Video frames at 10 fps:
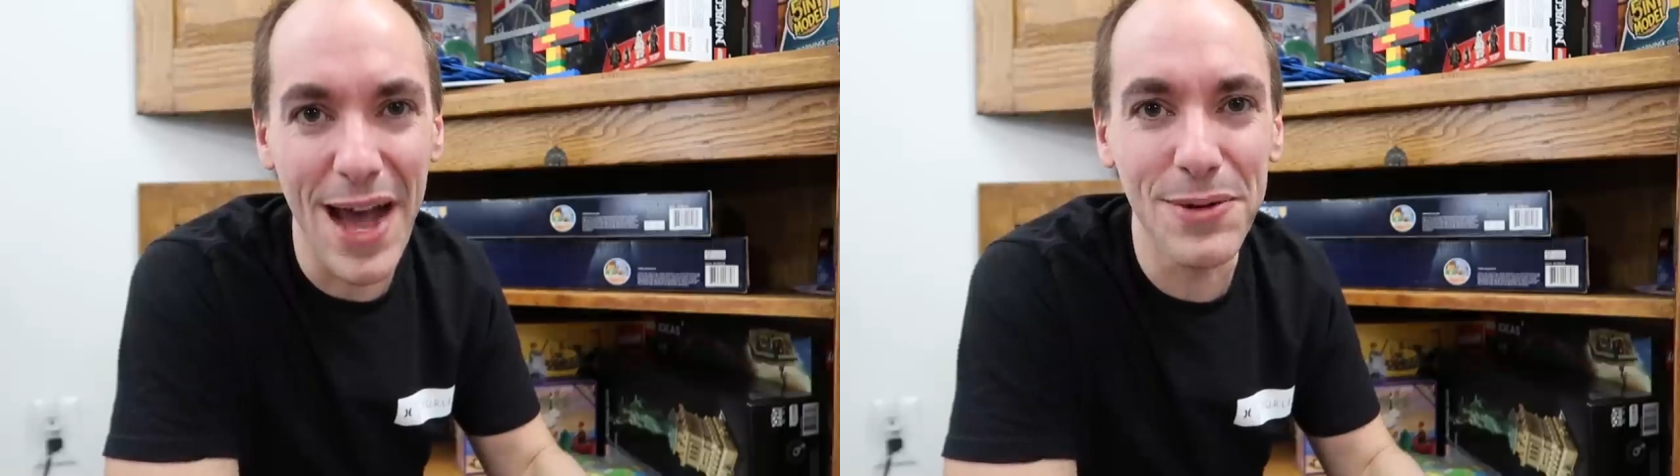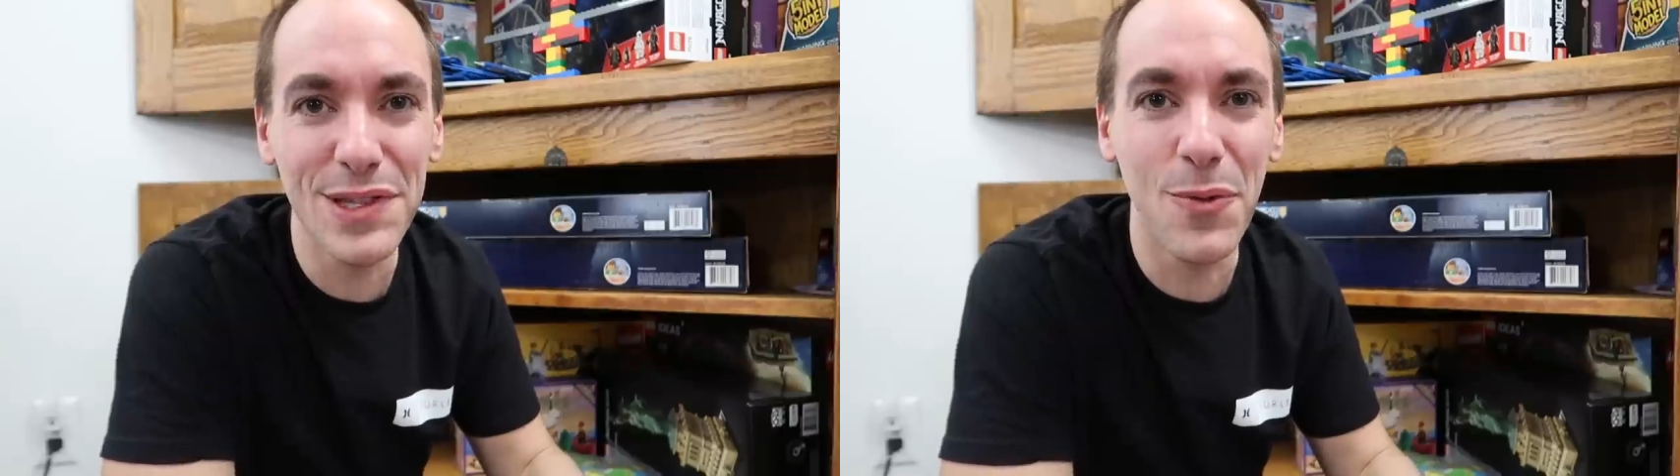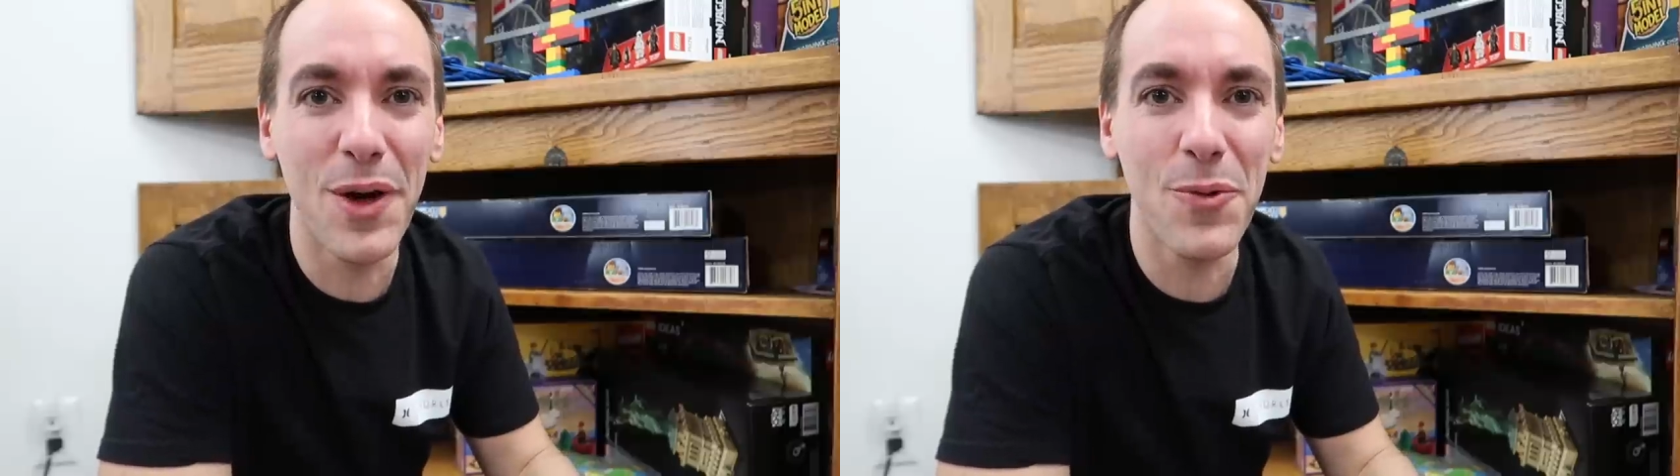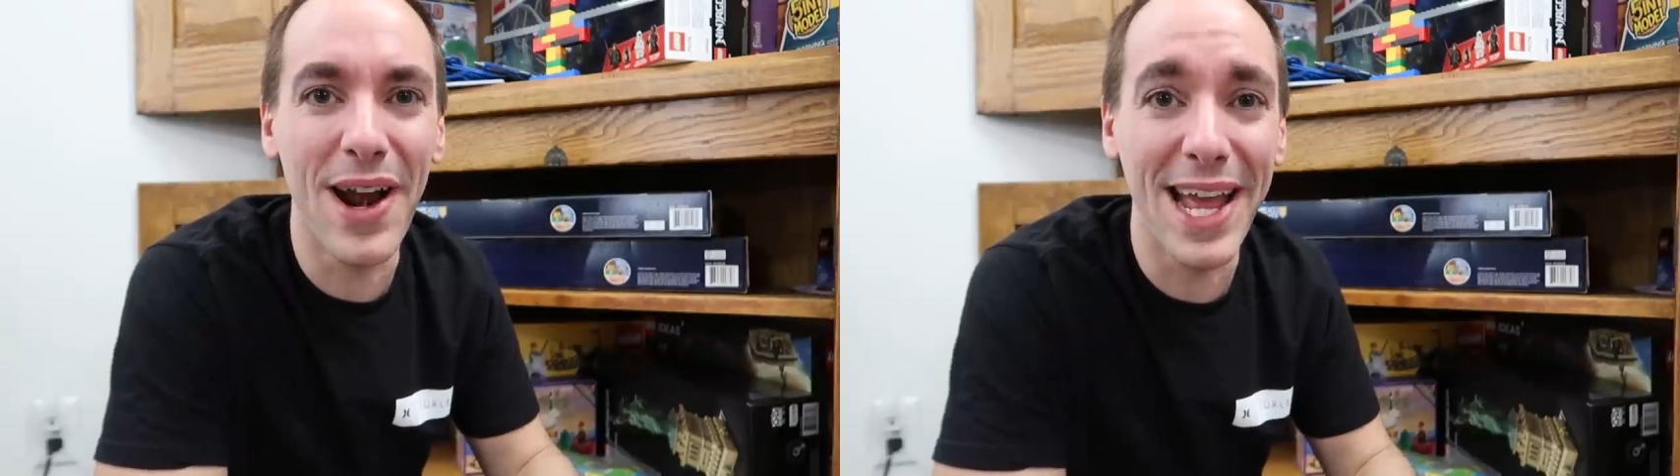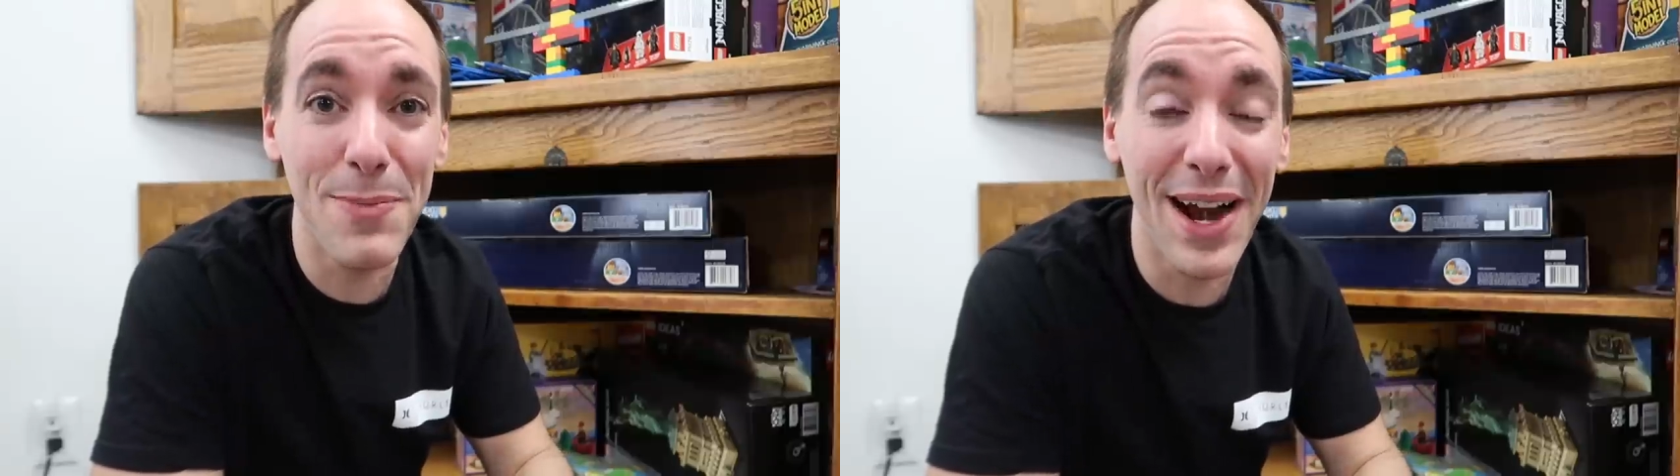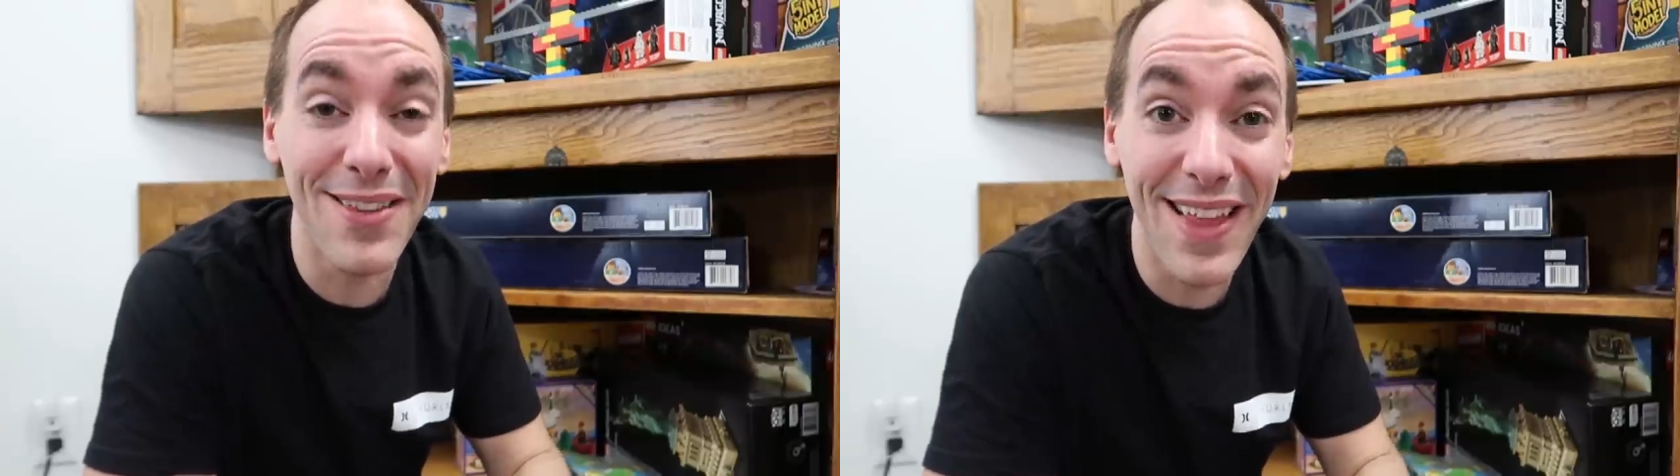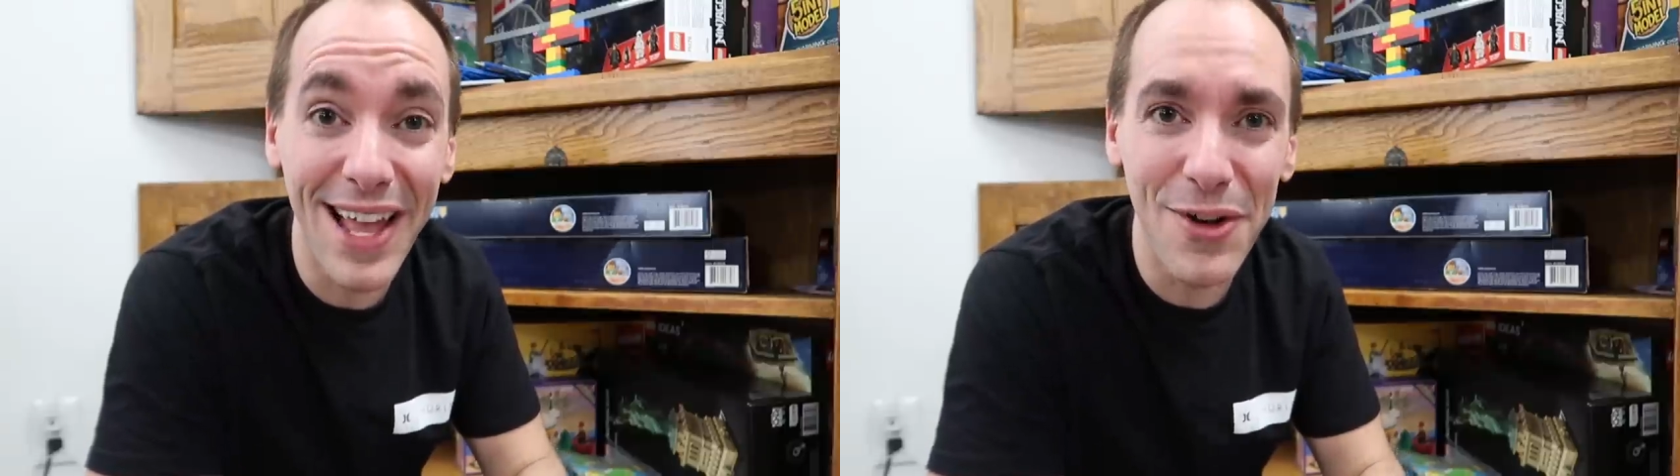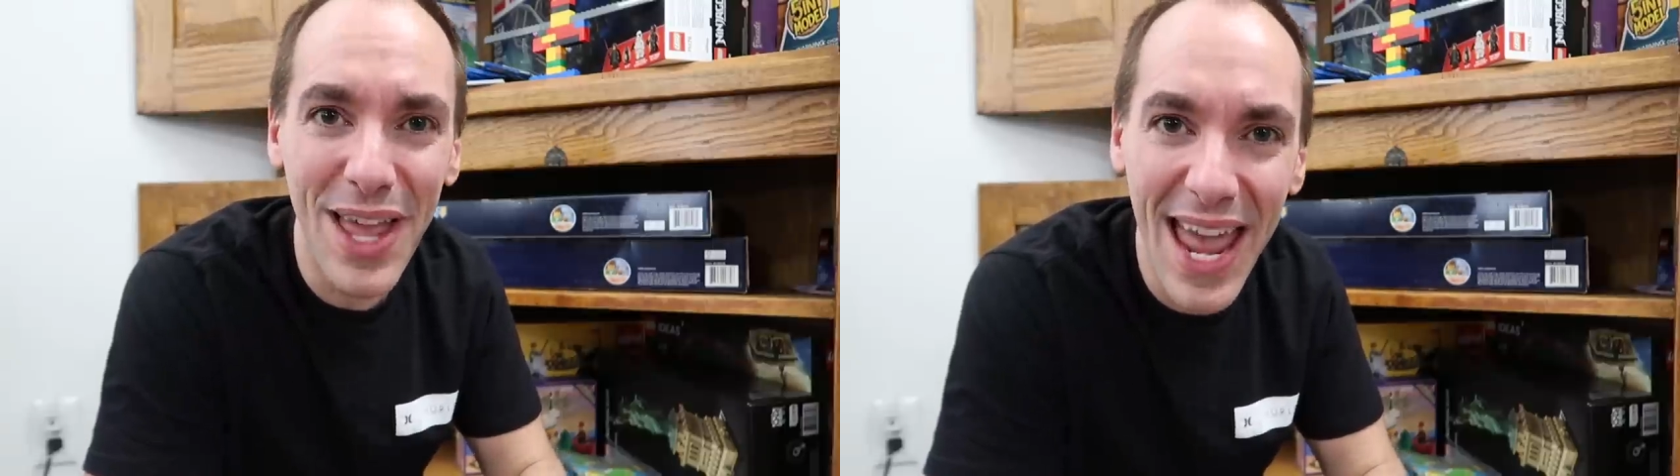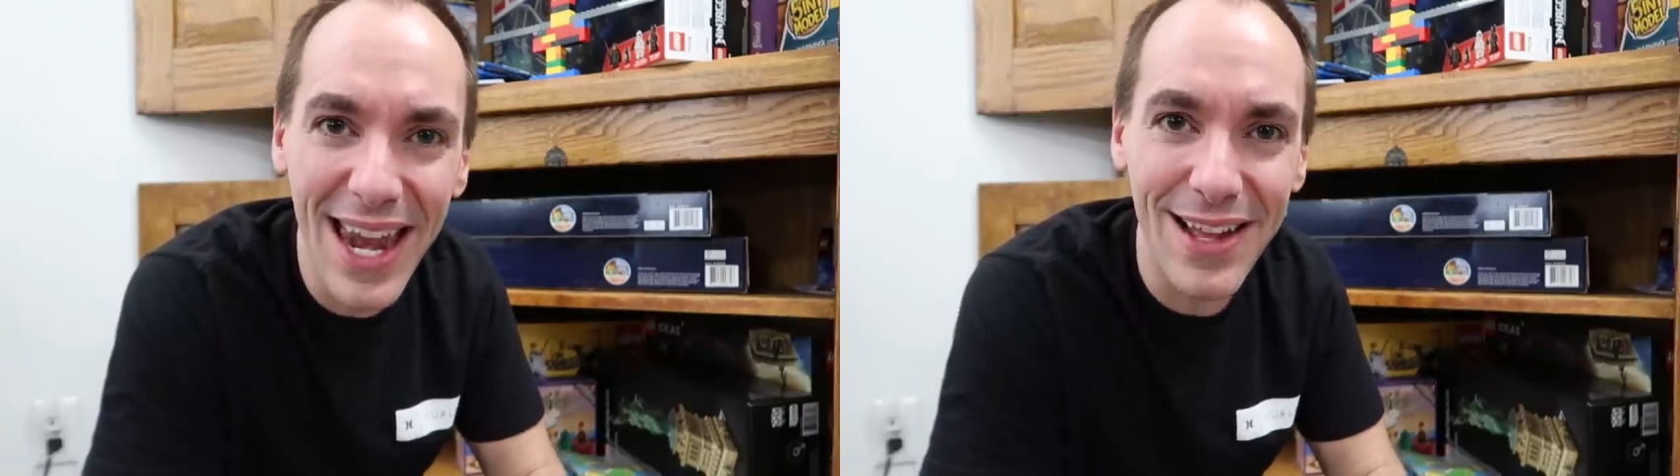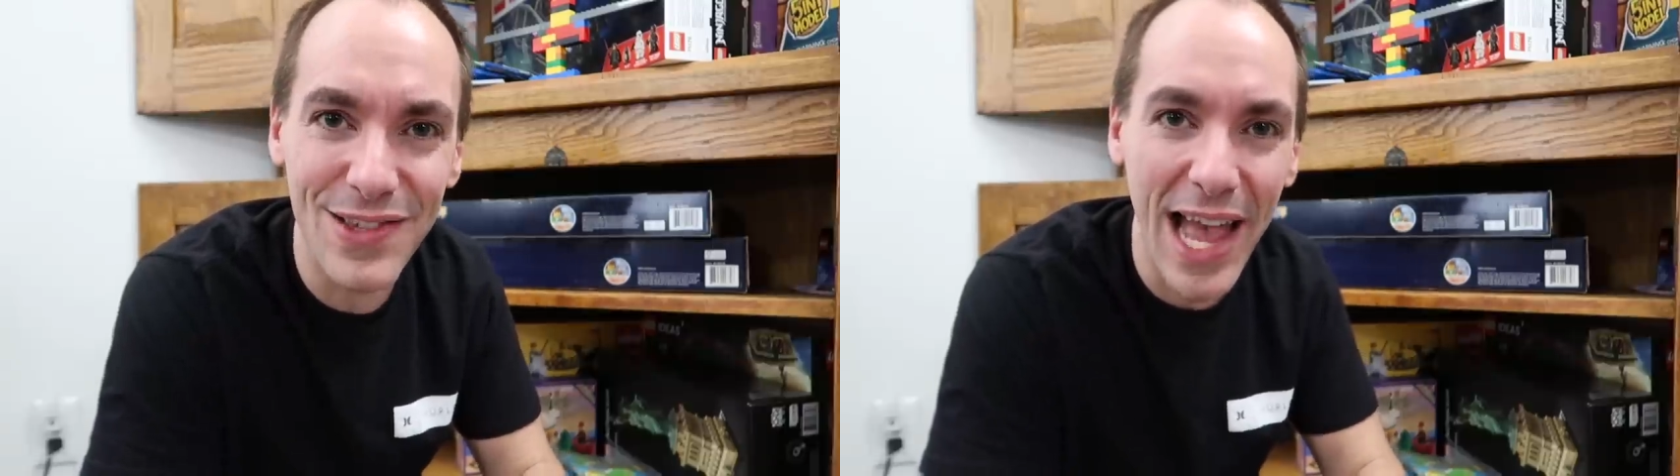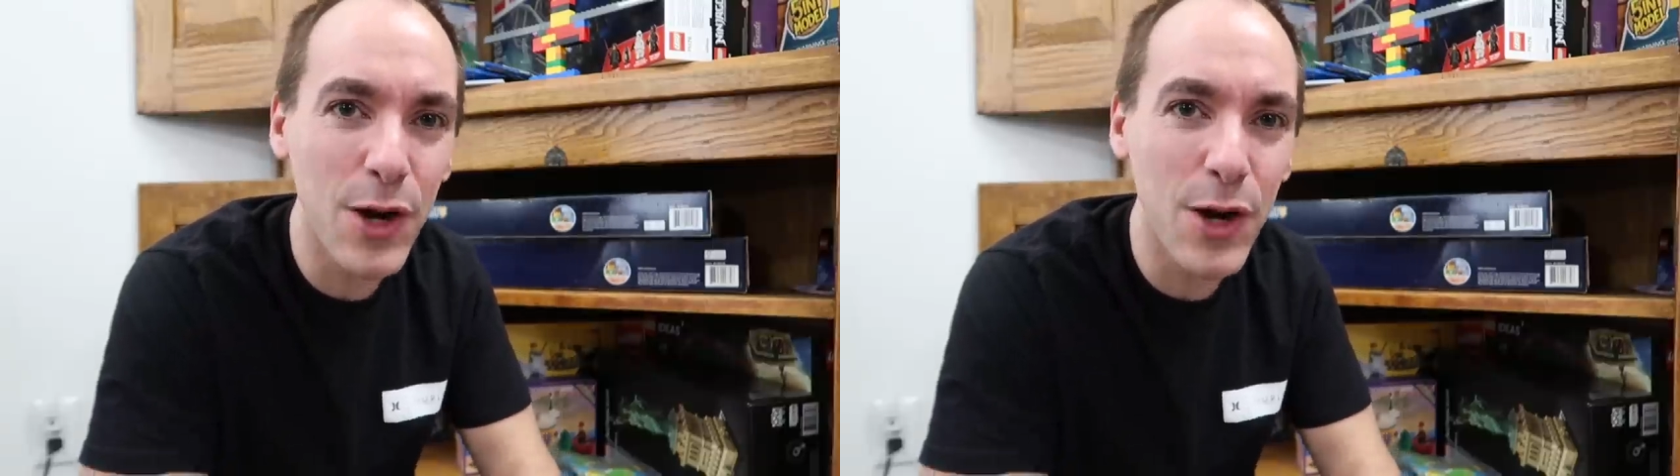and that was the one where I compared Lego cannons.